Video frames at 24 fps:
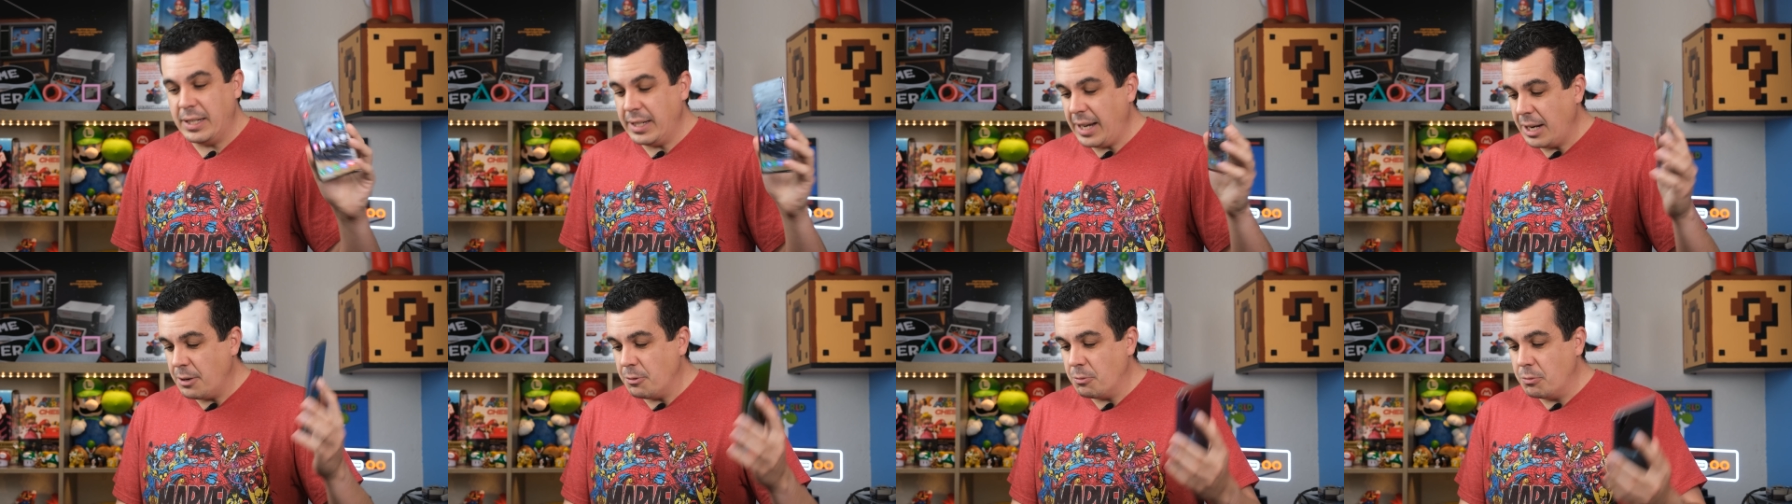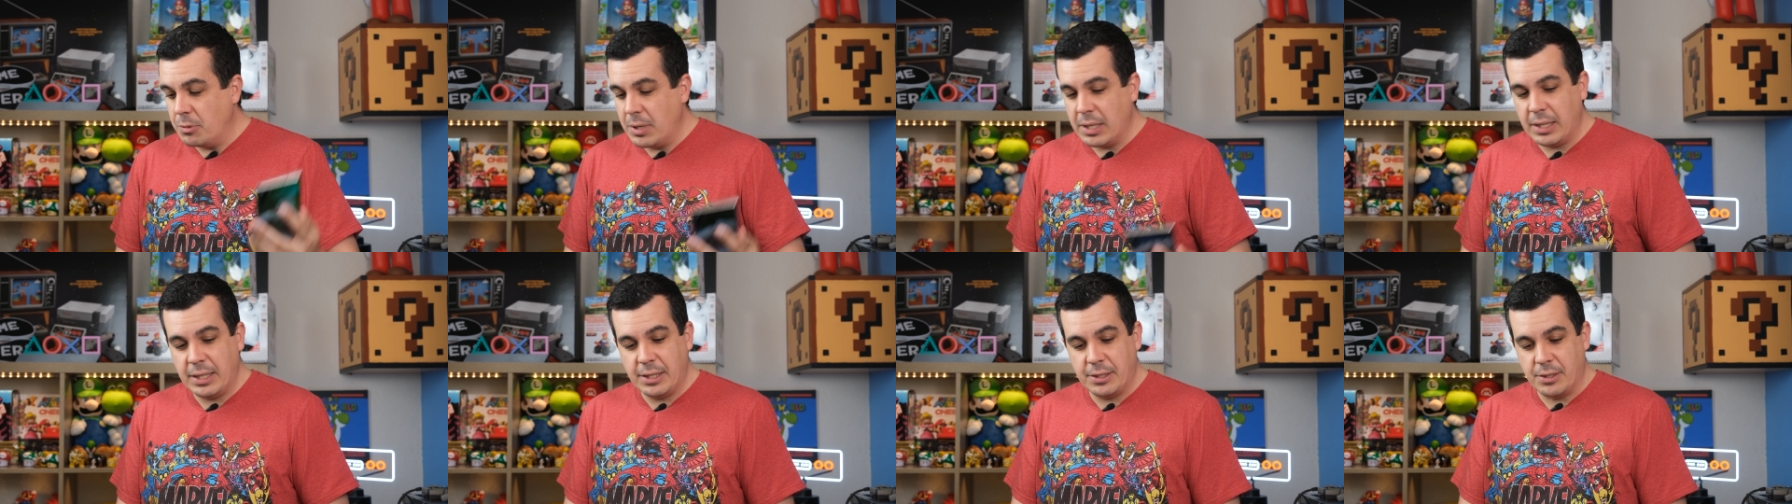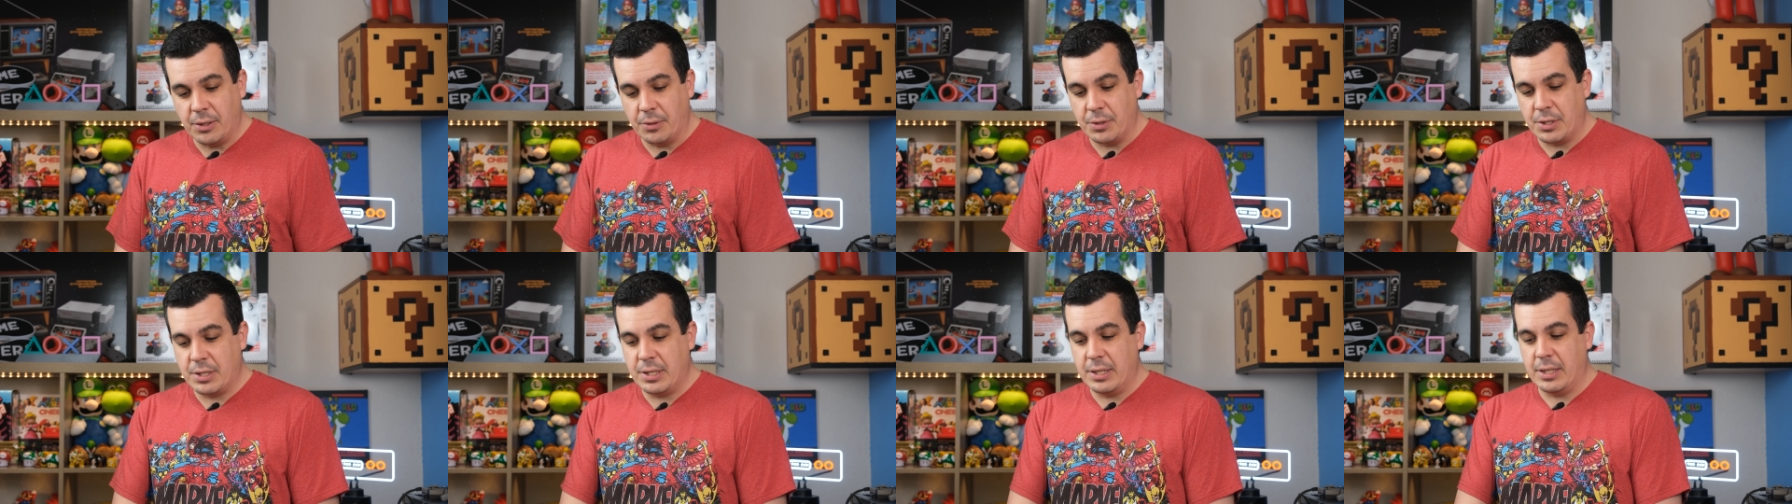and I really
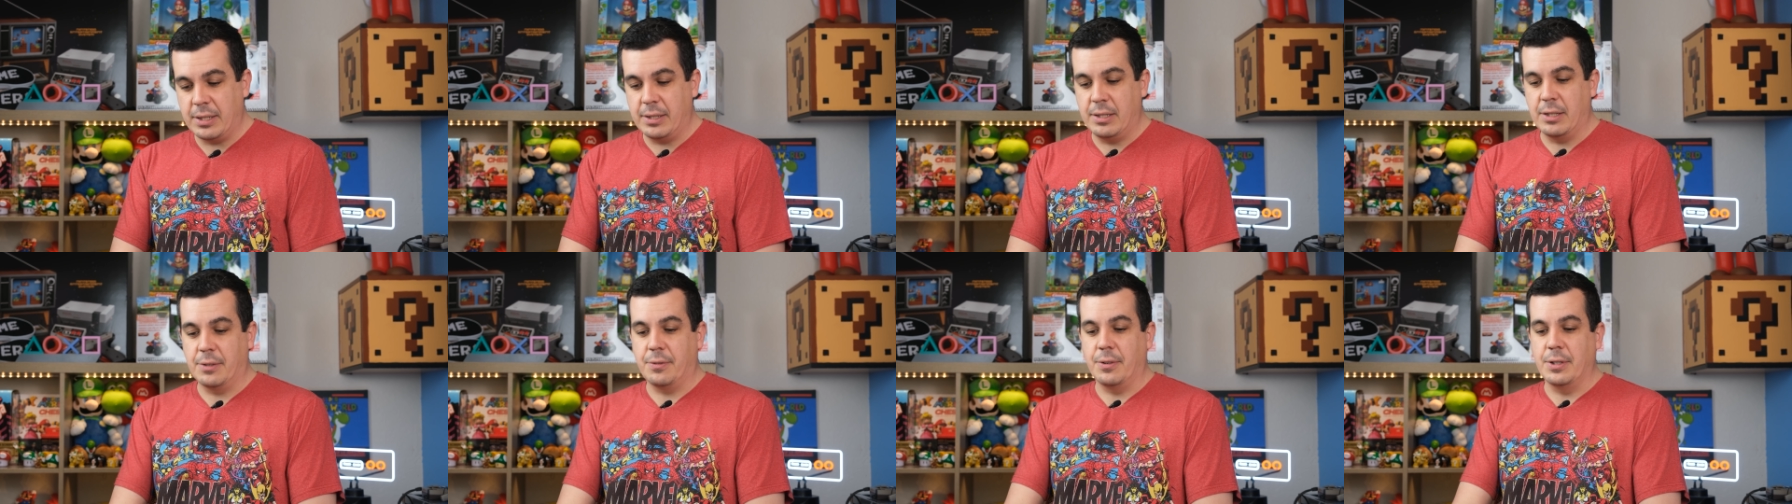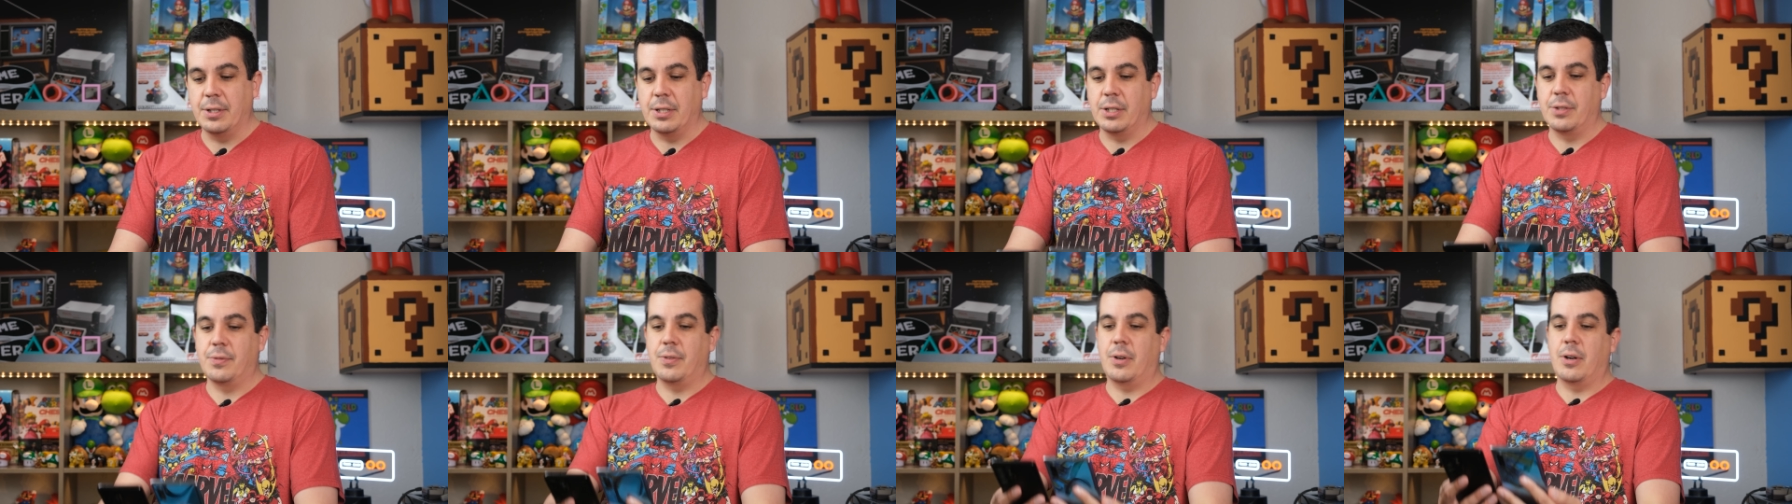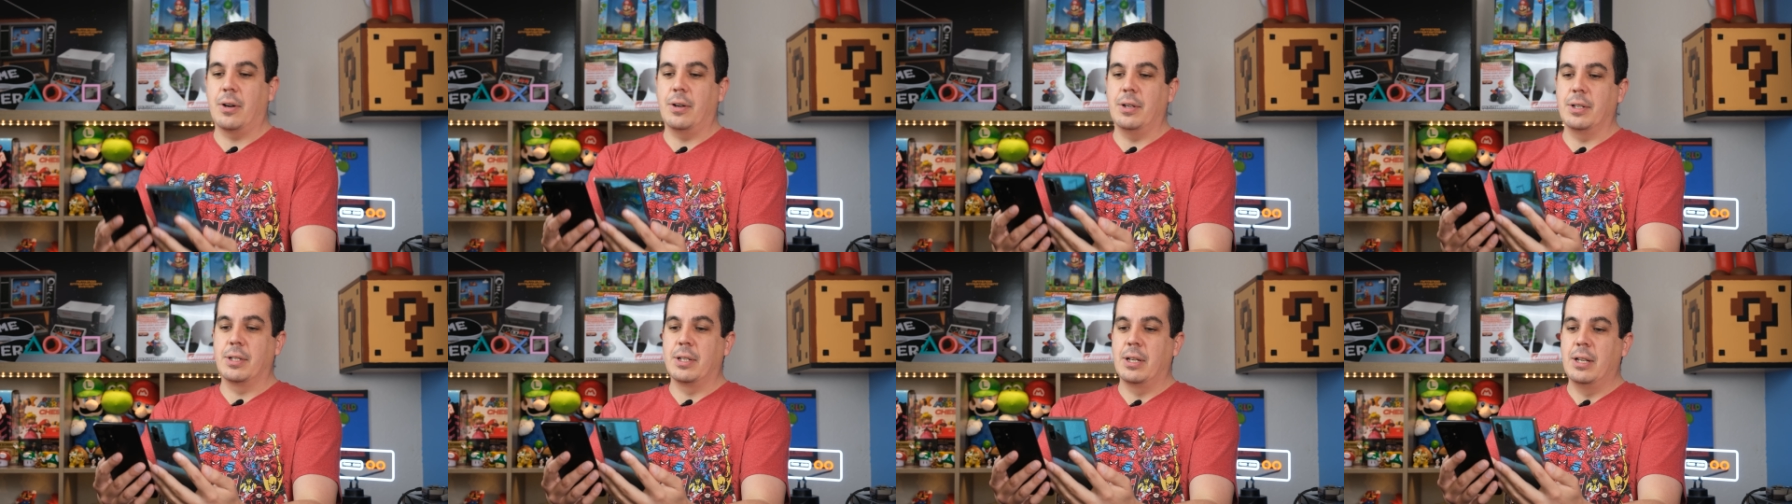don't see a difference as
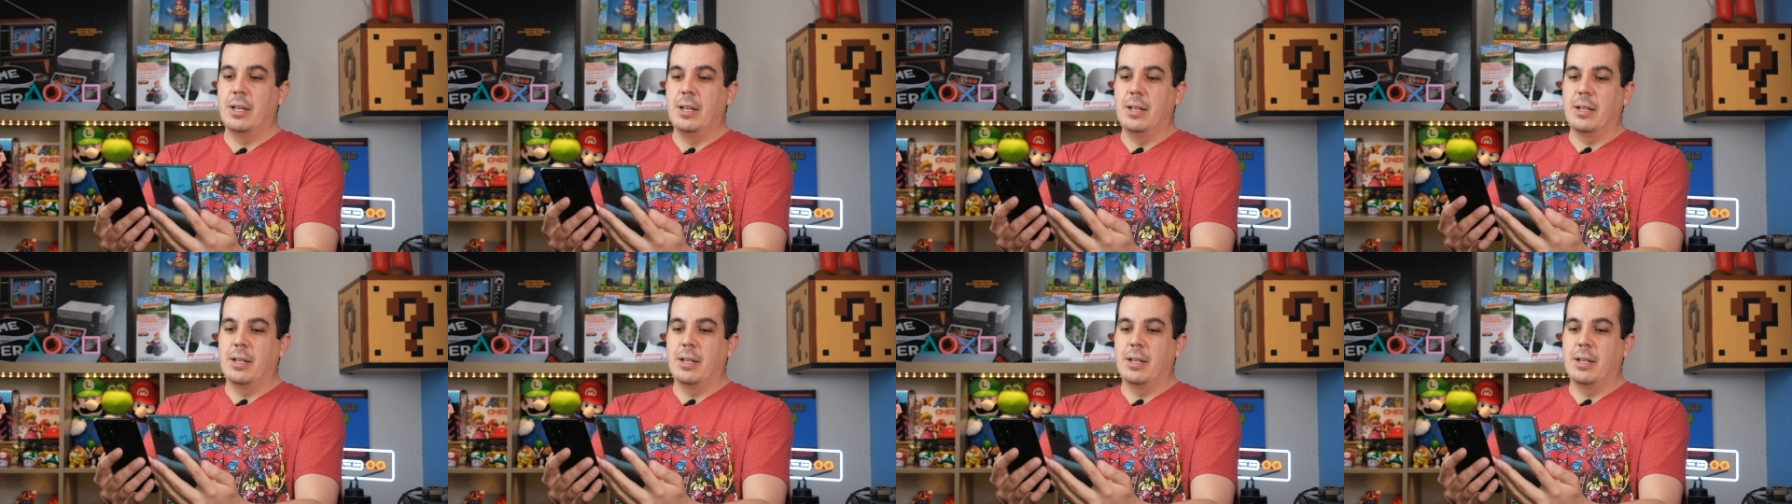far as